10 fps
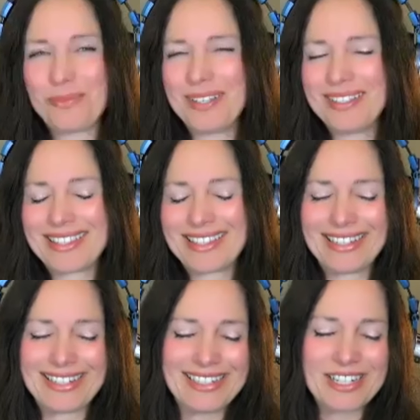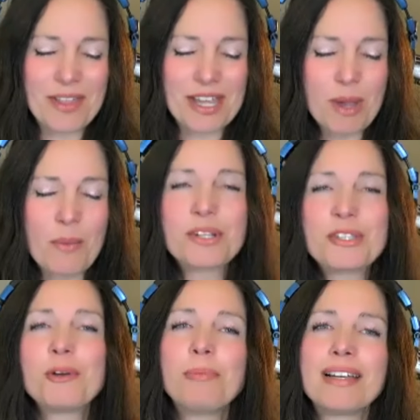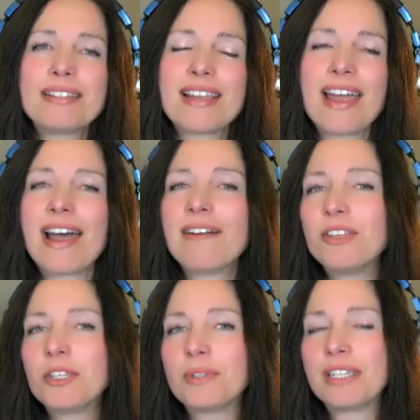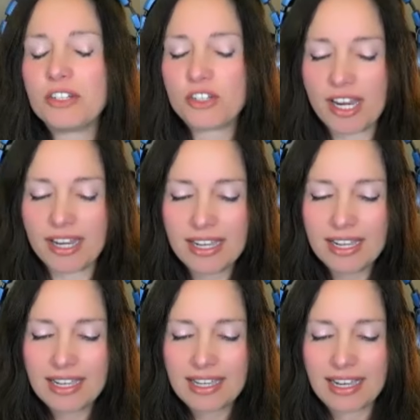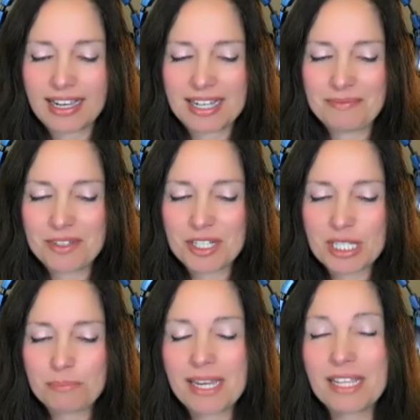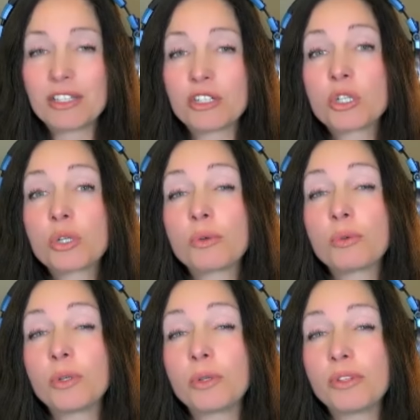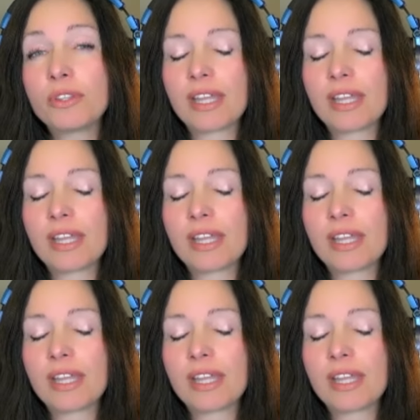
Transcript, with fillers: Well said. You know, that's why we're so blessed to have you, EJ, um, to speak the truth.